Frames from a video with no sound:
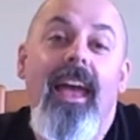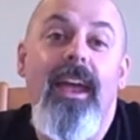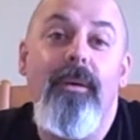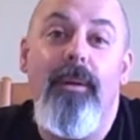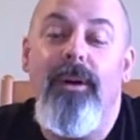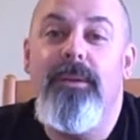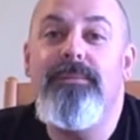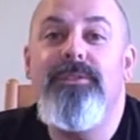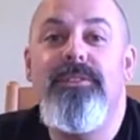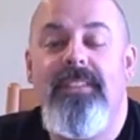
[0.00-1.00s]
Hey, welcome
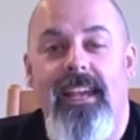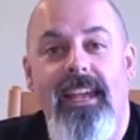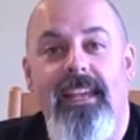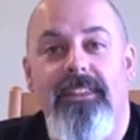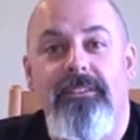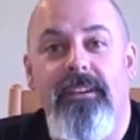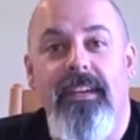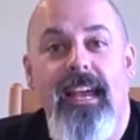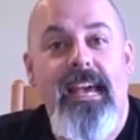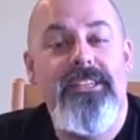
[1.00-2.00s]
to day
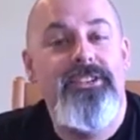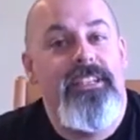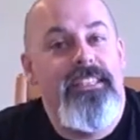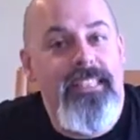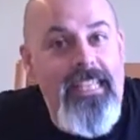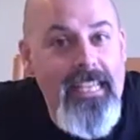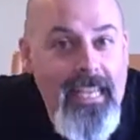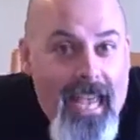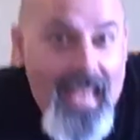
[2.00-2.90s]
3. As you can see,